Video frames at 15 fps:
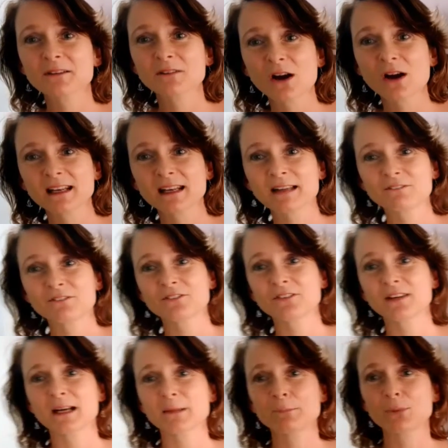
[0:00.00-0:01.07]
I love
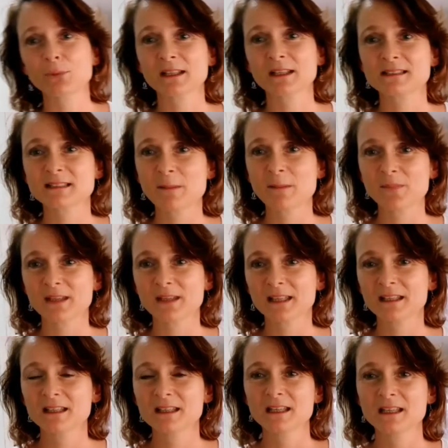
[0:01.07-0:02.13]
putting
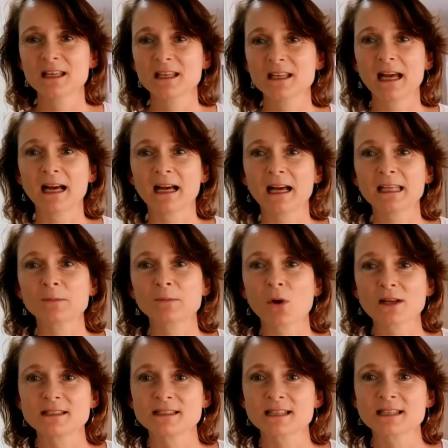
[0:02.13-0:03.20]
something in
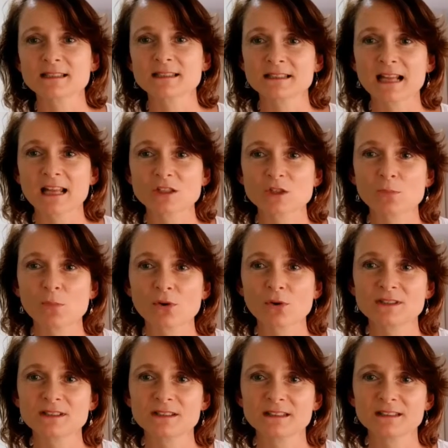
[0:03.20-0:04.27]
my son's
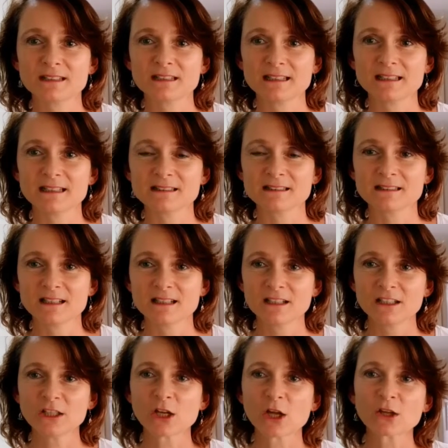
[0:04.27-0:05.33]
lunchbox that is,
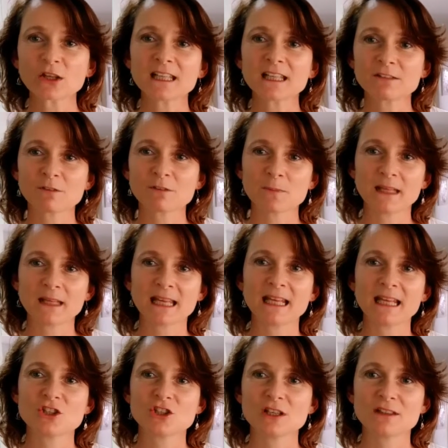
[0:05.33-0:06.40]
you know, going to give him the
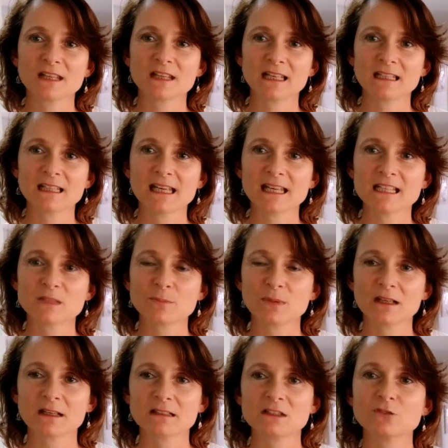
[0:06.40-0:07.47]
energy that he needs,
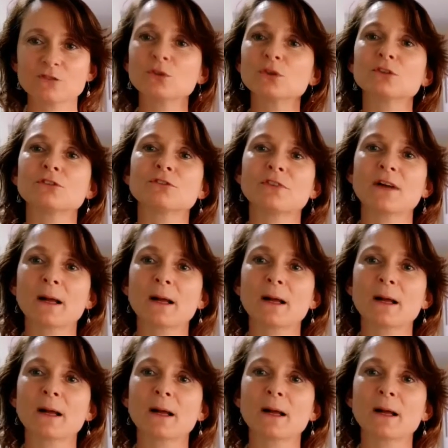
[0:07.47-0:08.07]
but it is full of